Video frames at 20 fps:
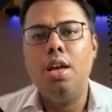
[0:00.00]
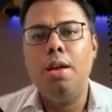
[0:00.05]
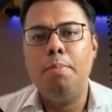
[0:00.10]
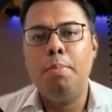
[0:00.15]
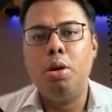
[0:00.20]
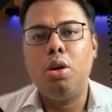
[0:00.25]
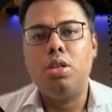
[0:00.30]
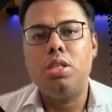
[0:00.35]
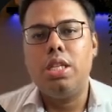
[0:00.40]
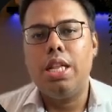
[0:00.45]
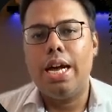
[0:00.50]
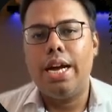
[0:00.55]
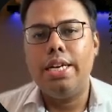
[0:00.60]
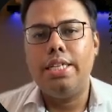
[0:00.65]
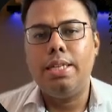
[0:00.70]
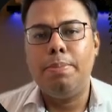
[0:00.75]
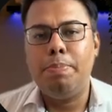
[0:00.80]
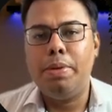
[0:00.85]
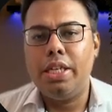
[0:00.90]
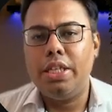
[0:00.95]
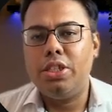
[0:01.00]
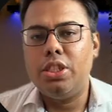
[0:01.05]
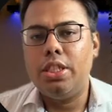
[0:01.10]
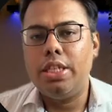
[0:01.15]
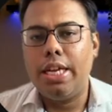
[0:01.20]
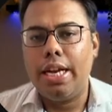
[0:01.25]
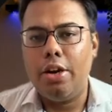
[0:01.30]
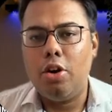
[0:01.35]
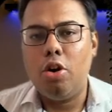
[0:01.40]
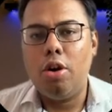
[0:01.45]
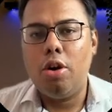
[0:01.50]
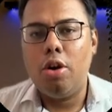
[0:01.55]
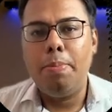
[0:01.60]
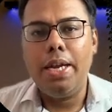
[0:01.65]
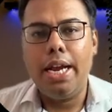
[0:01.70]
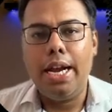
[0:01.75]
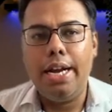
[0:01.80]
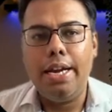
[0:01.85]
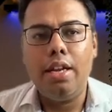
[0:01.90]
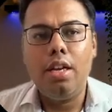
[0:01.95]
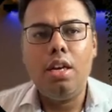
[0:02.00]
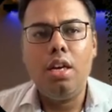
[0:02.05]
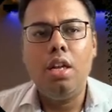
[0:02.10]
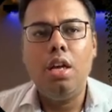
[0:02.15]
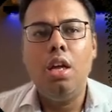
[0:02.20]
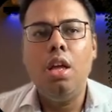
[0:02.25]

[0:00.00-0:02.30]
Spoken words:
because large application cannot be handled